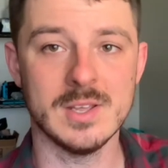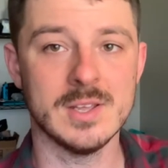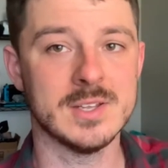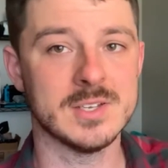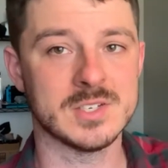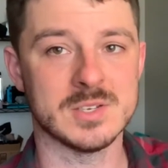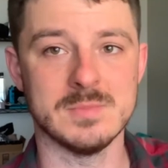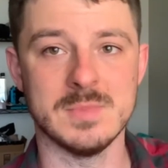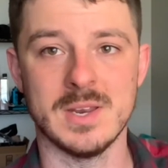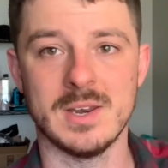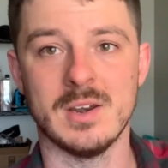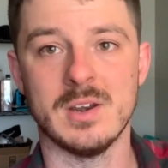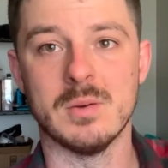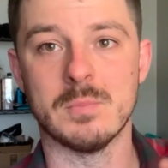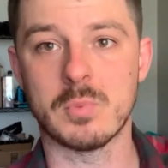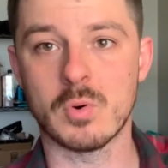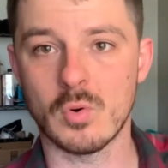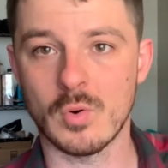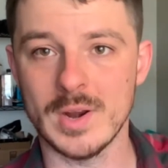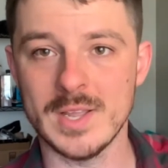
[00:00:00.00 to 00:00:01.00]
submit an
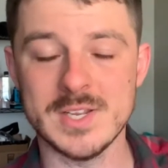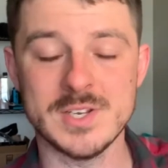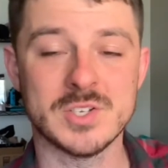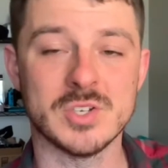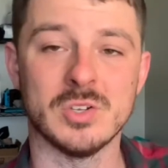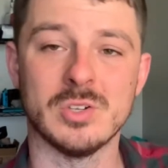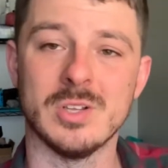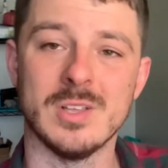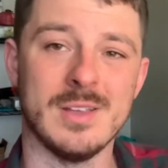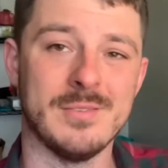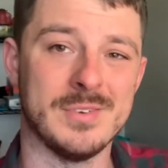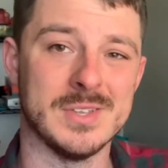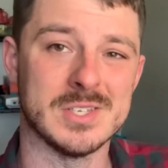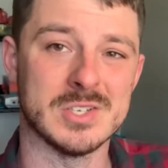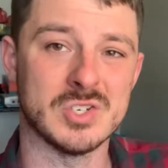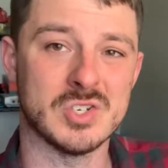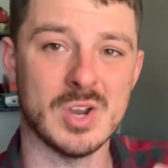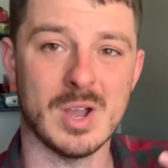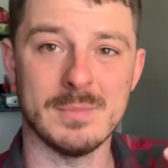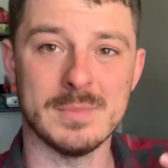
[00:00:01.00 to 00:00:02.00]
appraisal if it's
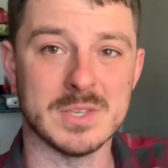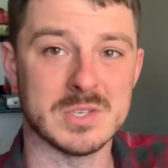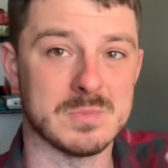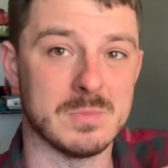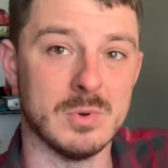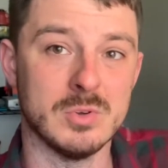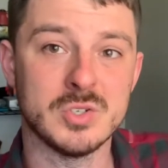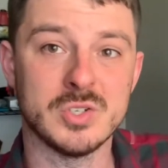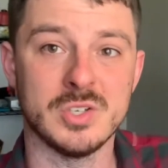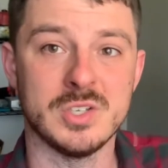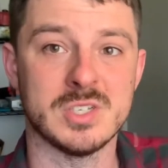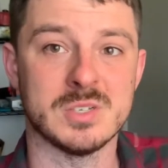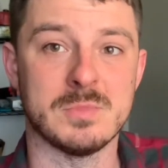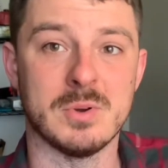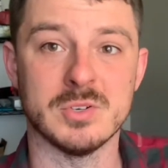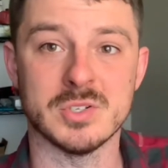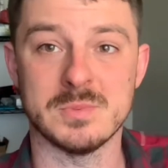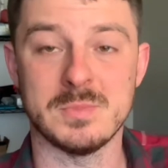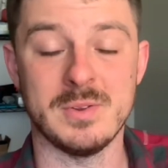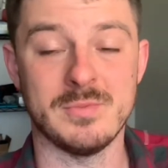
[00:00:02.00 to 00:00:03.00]
a job that's mostly
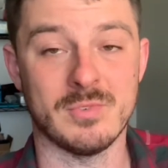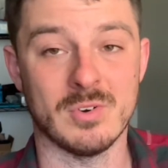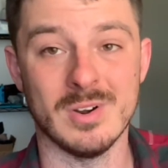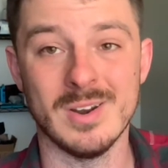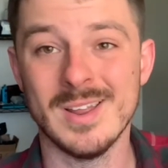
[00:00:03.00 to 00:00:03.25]
supposed to be for